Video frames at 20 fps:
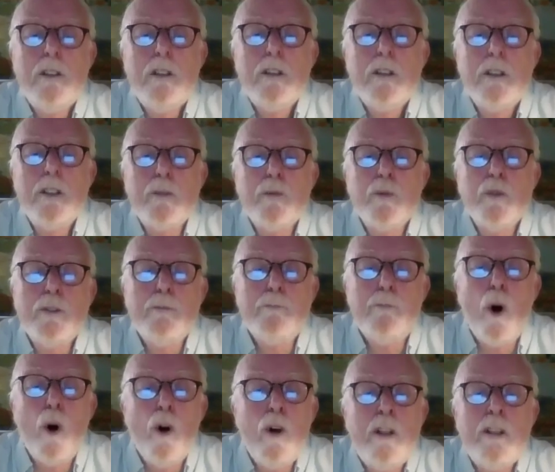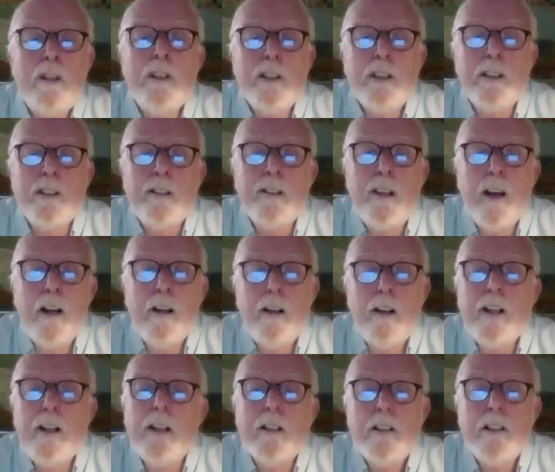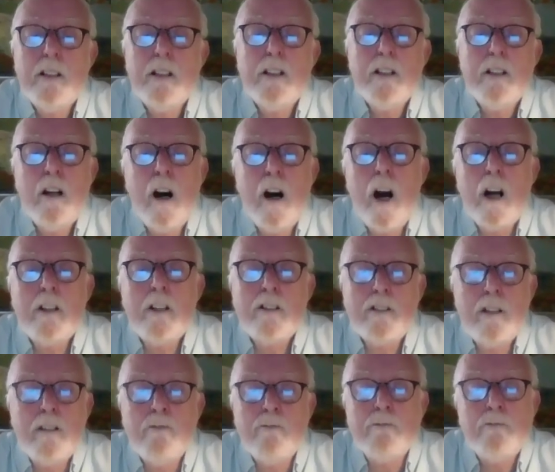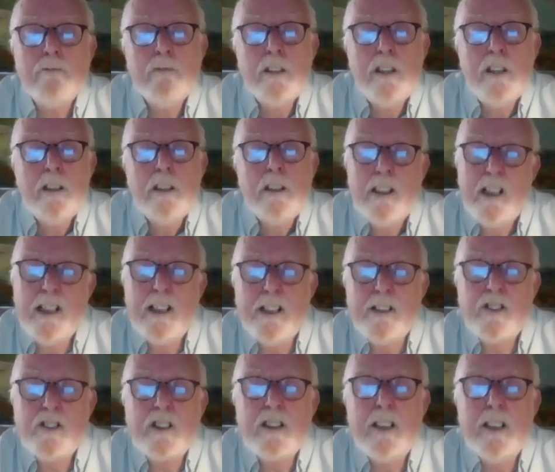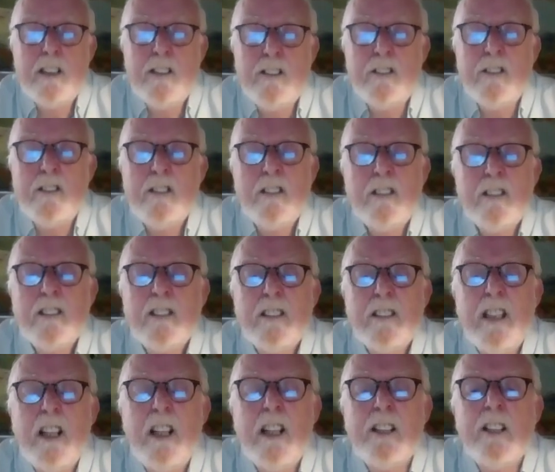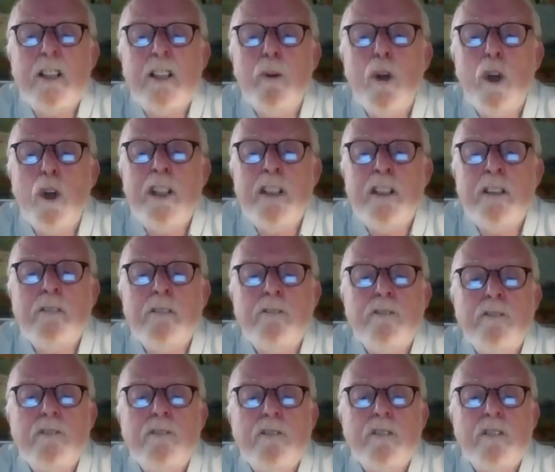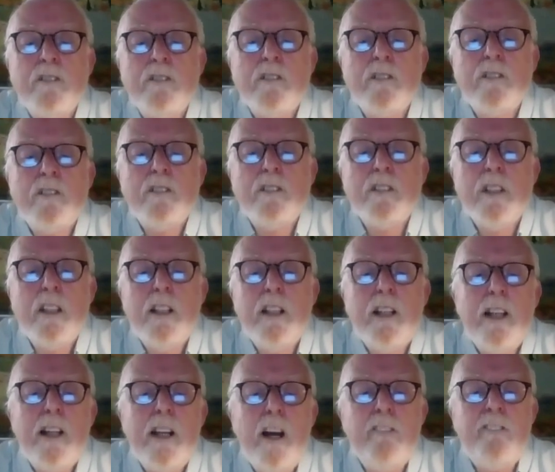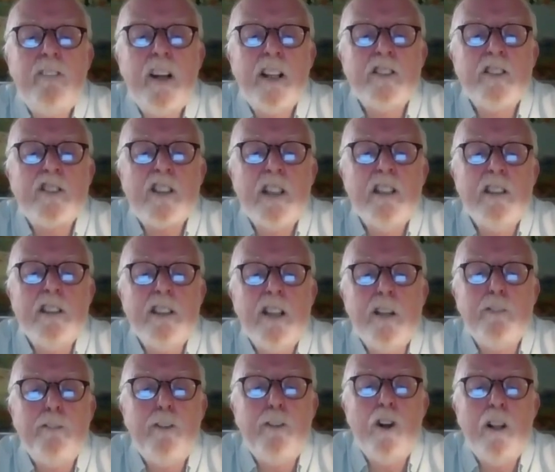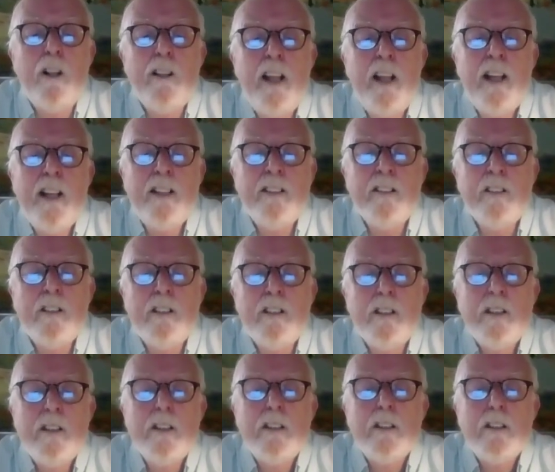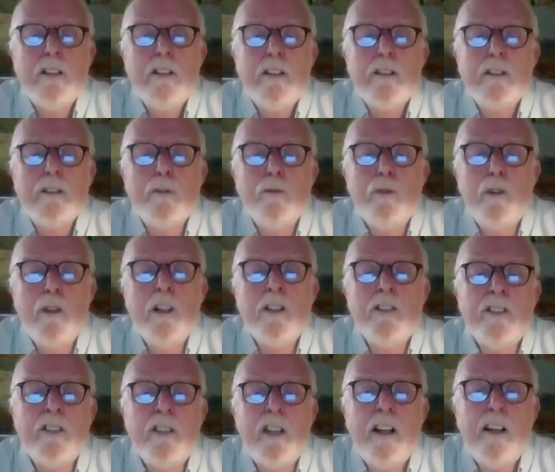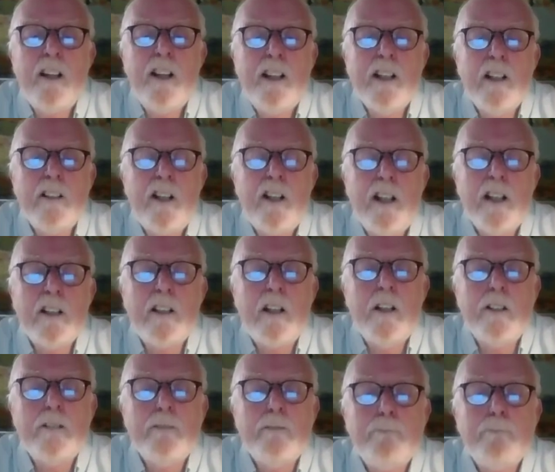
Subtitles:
It was born in Derry, Aughrim, Enniskillen, and the Boyne. If Enniskillen had fallen then, would Londonderry have held out?